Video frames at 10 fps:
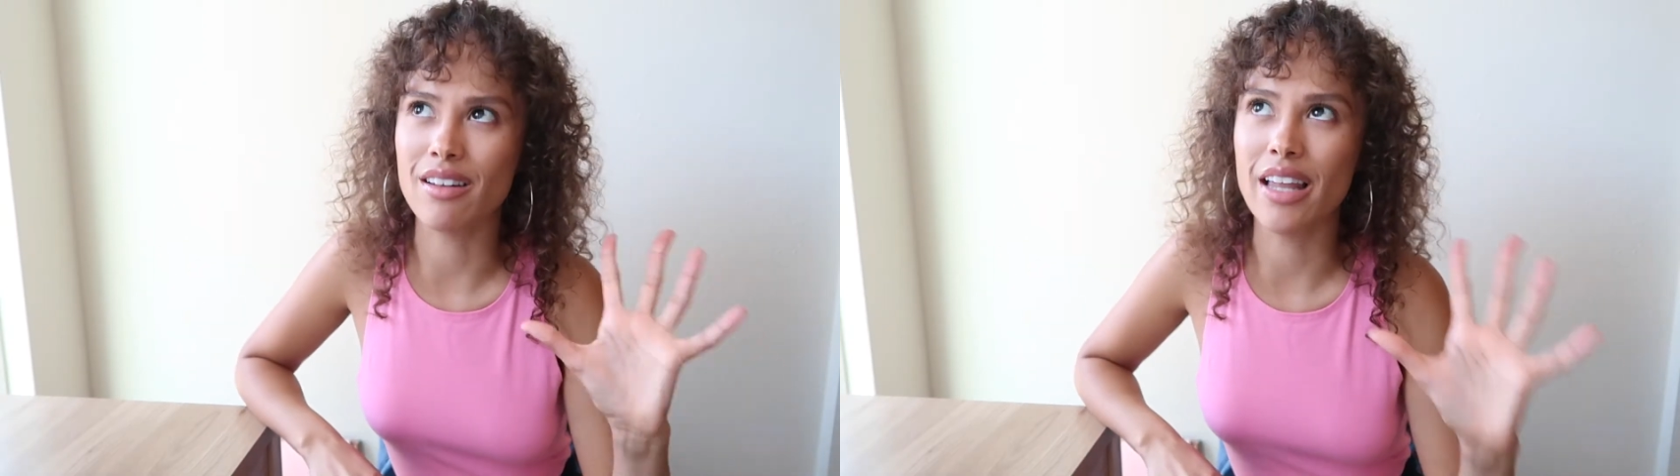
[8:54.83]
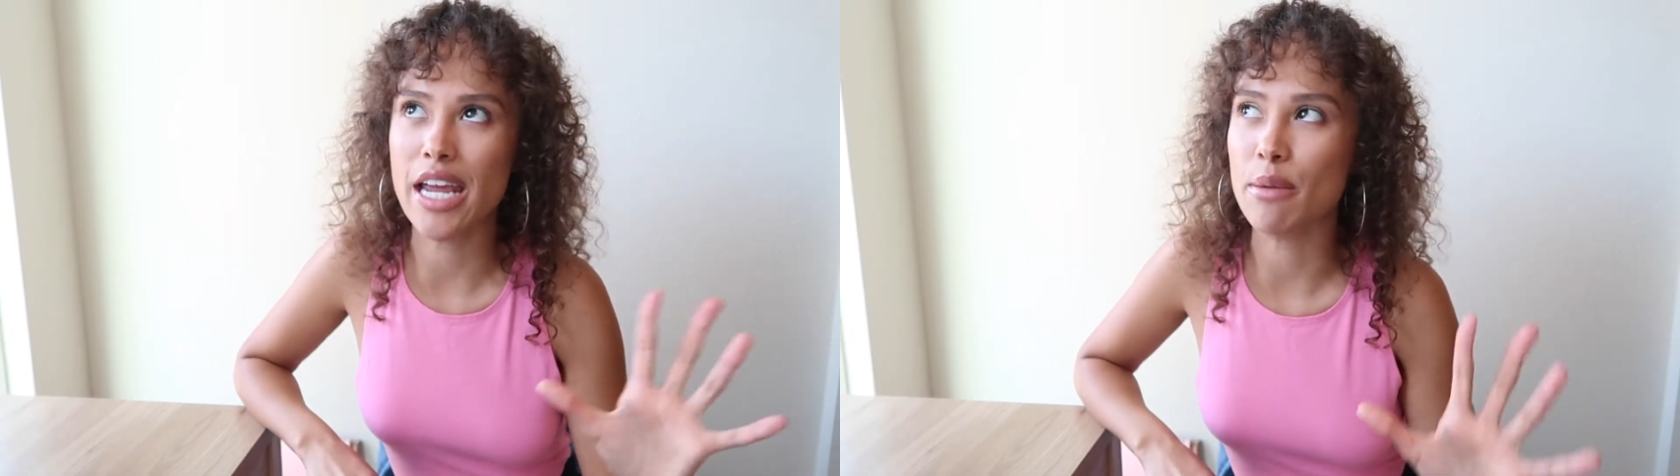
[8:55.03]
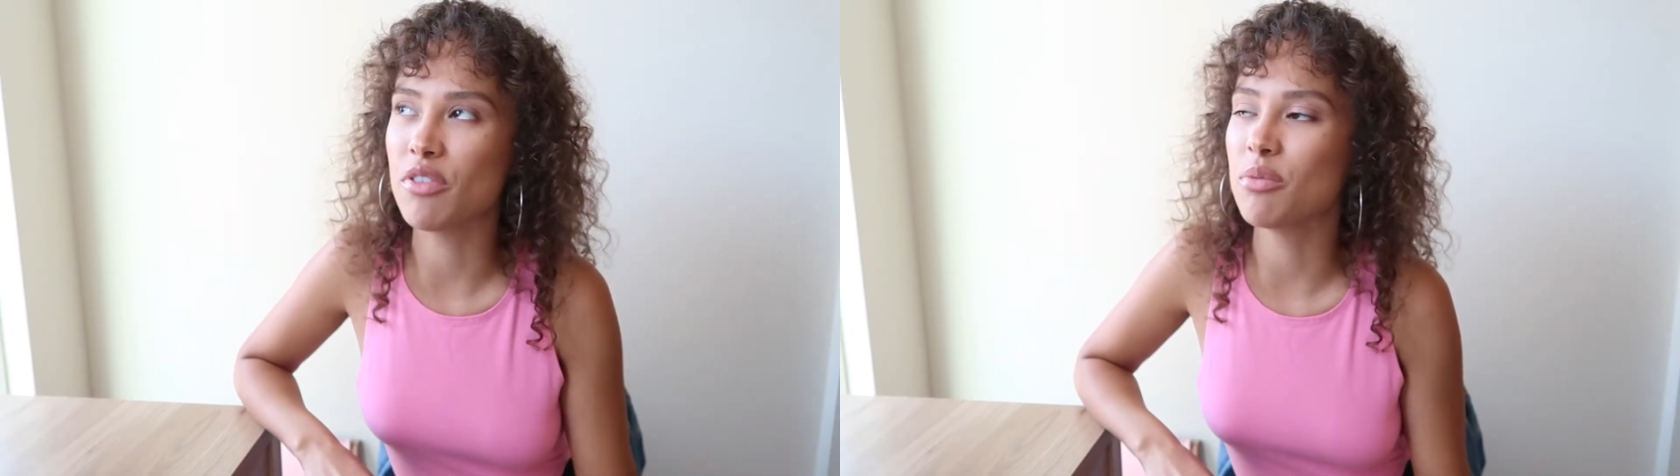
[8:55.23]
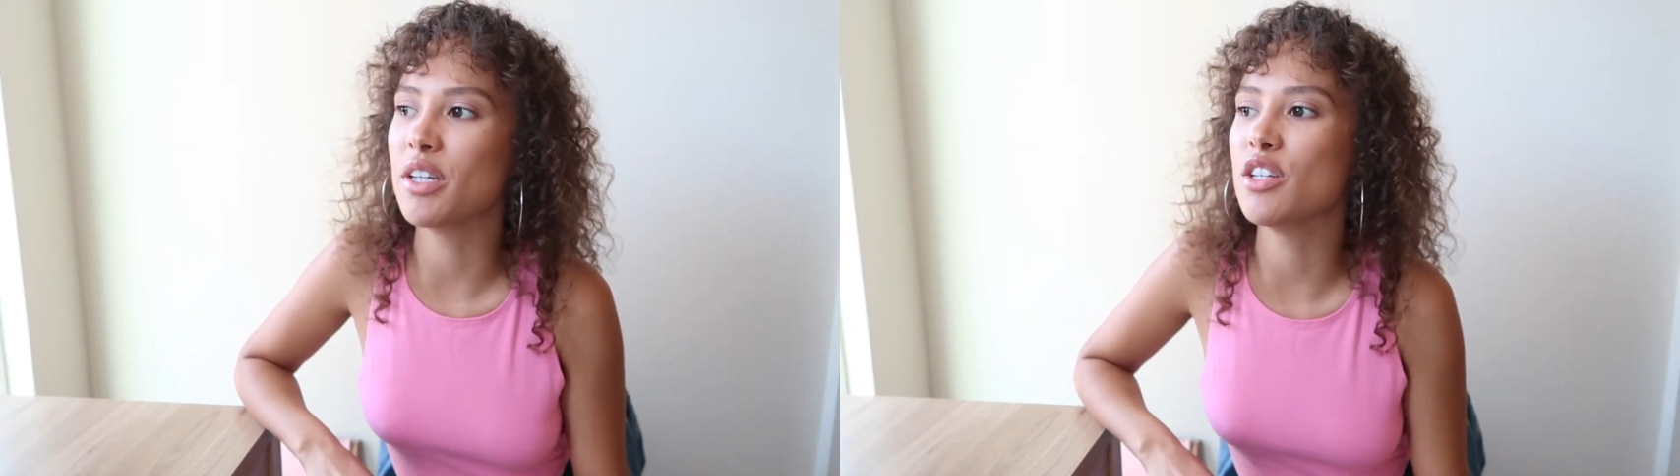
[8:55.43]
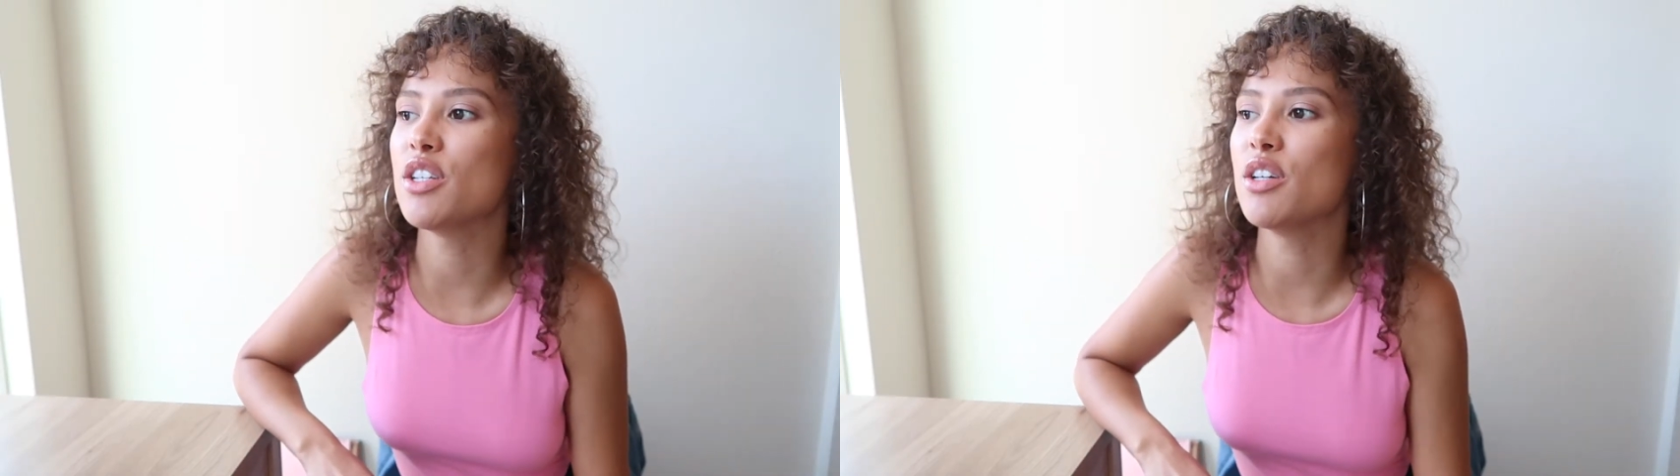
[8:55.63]
lame of
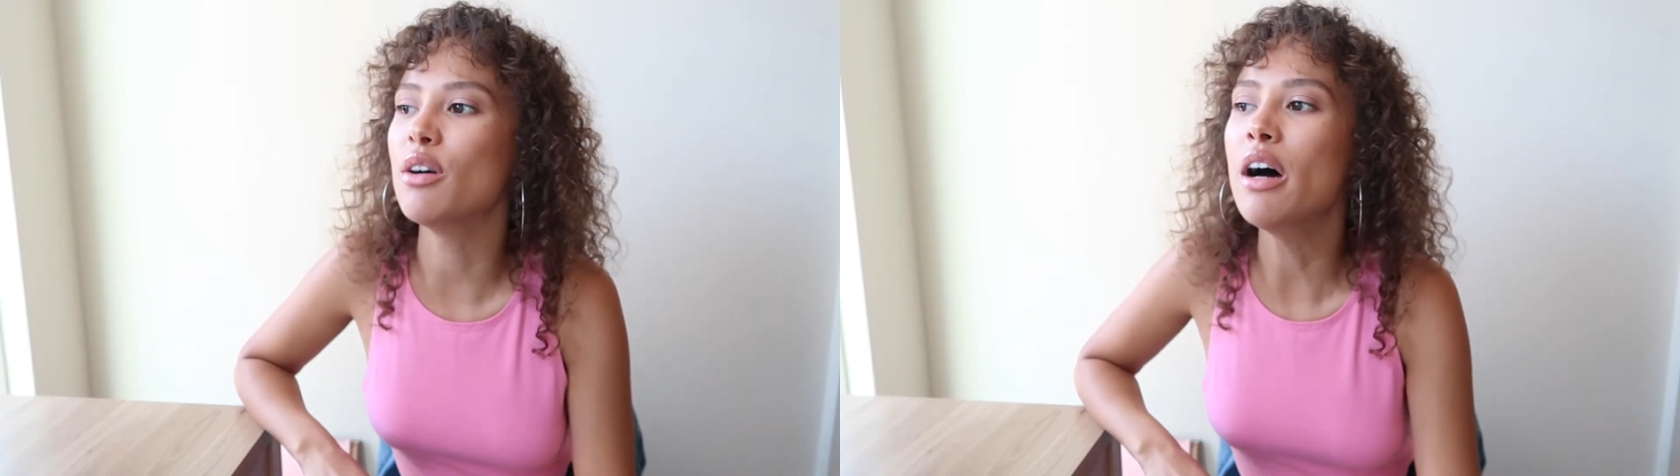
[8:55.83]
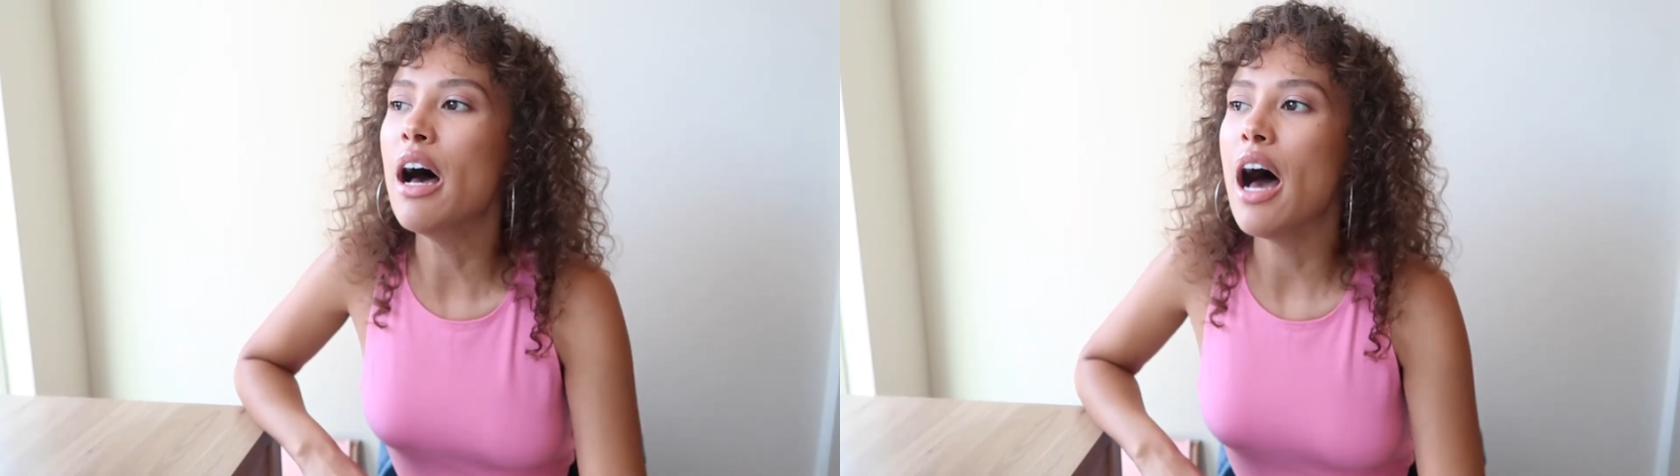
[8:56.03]
me to do.